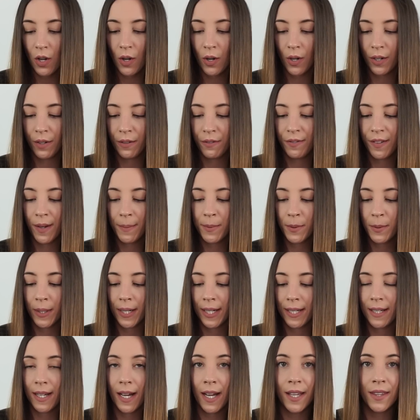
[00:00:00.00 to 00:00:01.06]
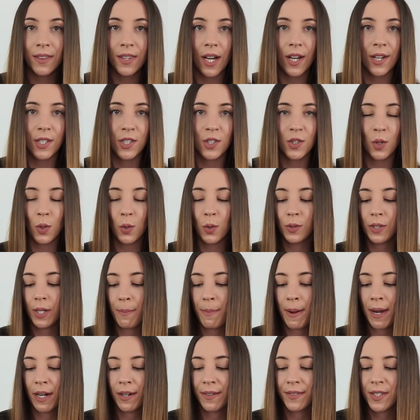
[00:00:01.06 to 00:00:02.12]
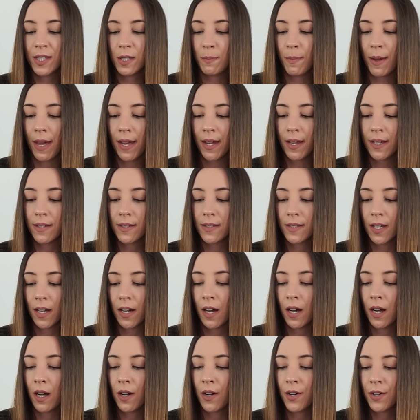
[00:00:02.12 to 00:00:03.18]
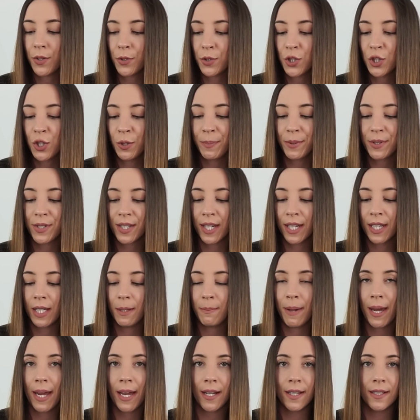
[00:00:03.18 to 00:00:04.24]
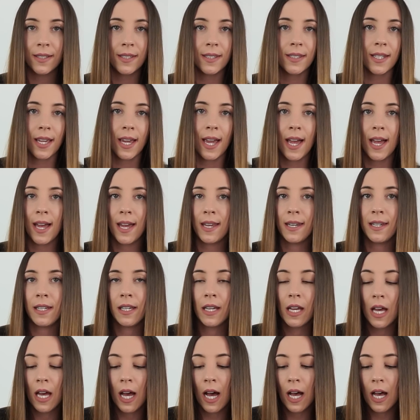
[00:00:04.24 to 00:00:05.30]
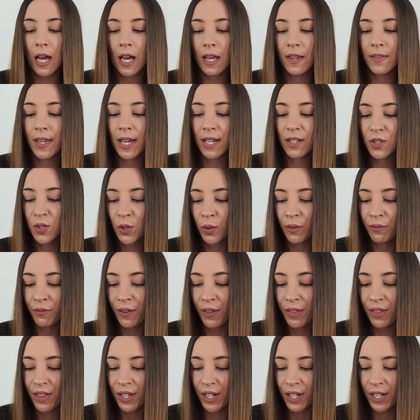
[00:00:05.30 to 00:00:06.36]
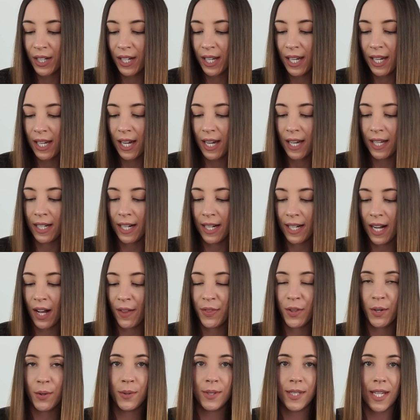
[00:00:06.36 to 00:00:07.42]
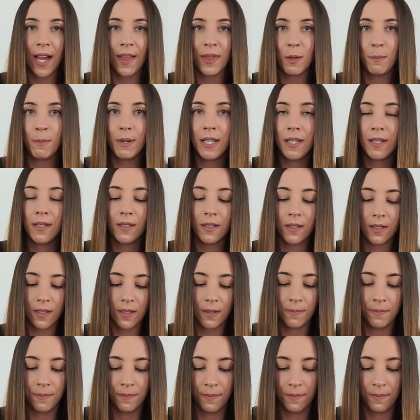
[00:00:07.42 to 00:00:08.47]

On February 9th, I sold a pair of Spanx super skinny pants and they sold for $30 and I got those at the bins.